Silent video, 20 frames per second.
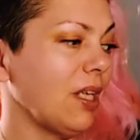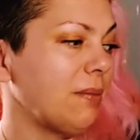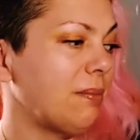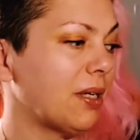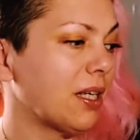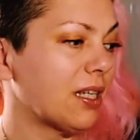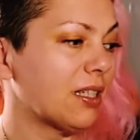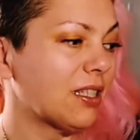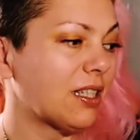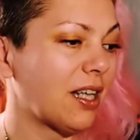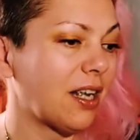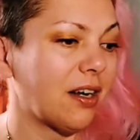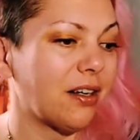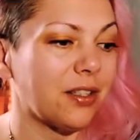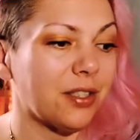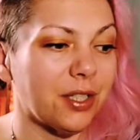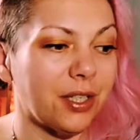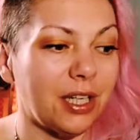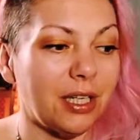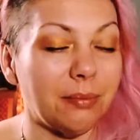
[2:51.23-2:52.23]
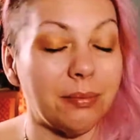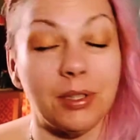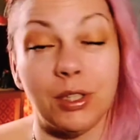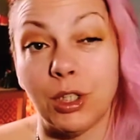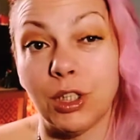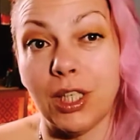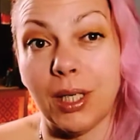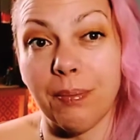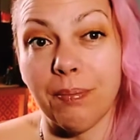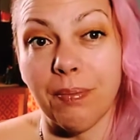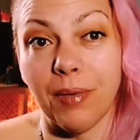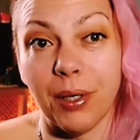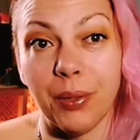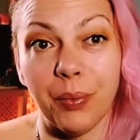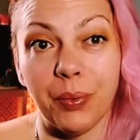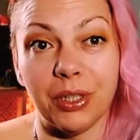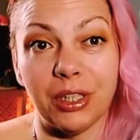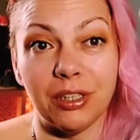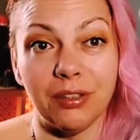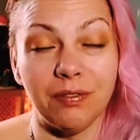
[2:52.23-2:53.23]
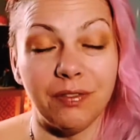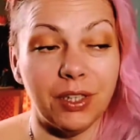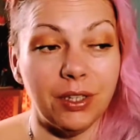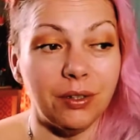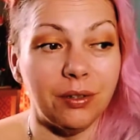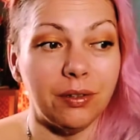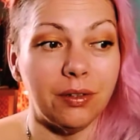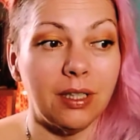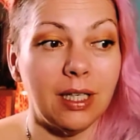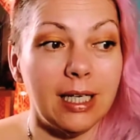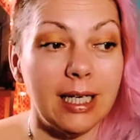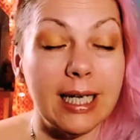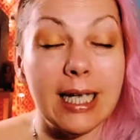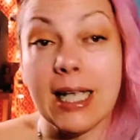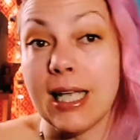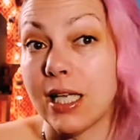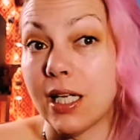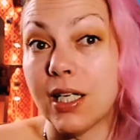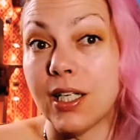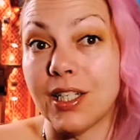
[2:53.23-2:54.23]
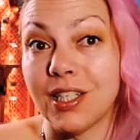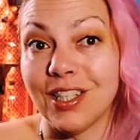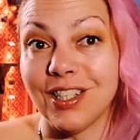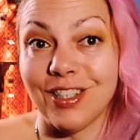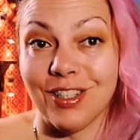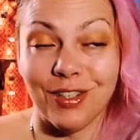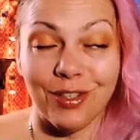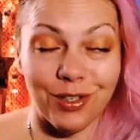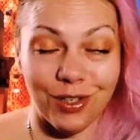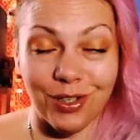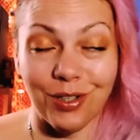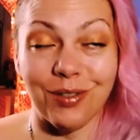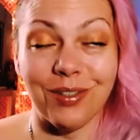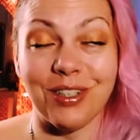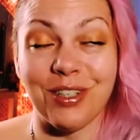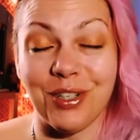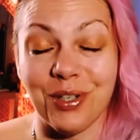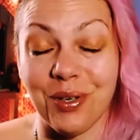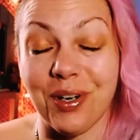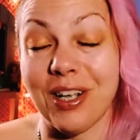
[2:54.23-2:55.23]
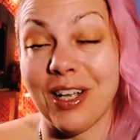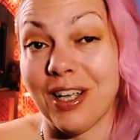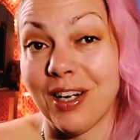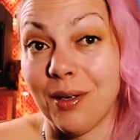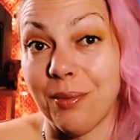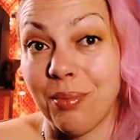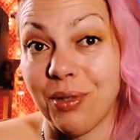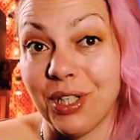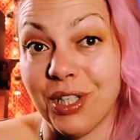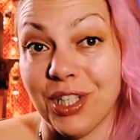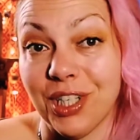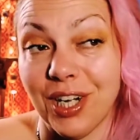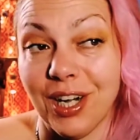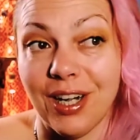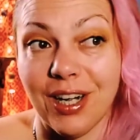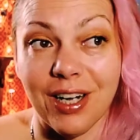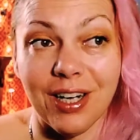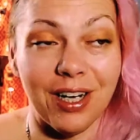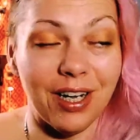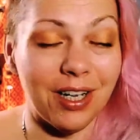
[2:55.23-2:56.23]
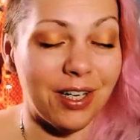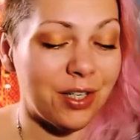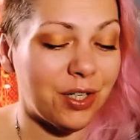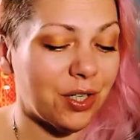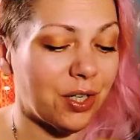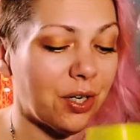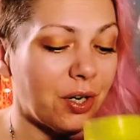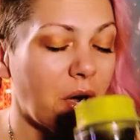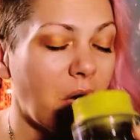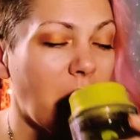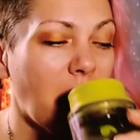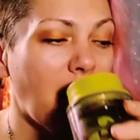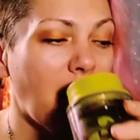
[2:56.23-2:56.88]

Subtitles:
because that also helped to shape my worldview, in addition to enjoying and appreciating nature.